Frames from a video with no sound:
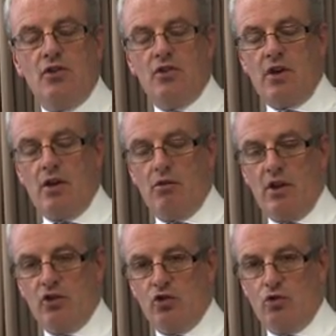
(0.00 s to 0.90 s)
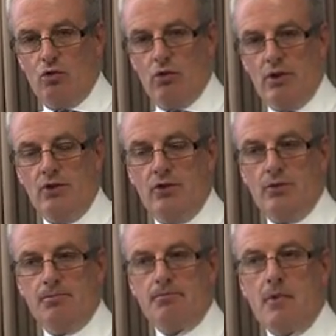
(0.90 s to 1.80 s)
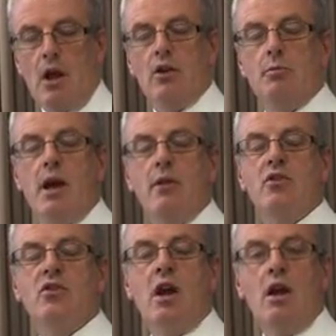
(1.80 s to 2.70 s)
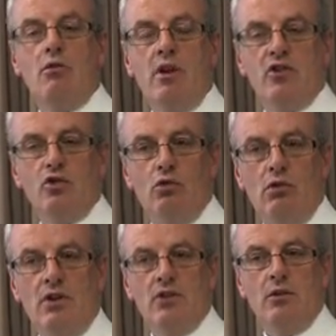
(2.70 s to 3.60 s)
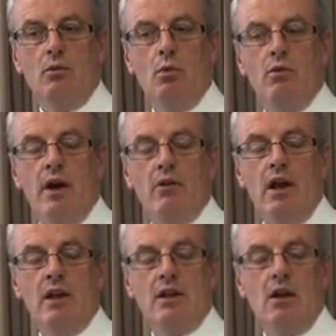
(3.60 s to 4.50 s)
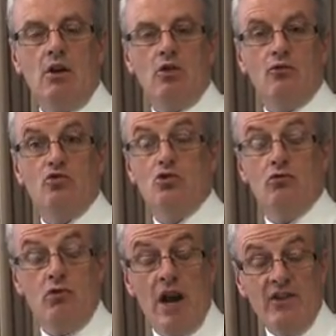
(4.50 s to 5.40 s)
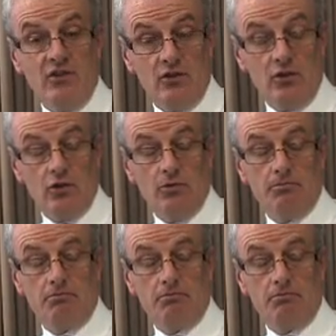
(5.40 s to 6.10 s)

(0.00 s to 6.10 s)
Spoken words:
to tell their stories, and to be able to tell their stories without any kind of duress.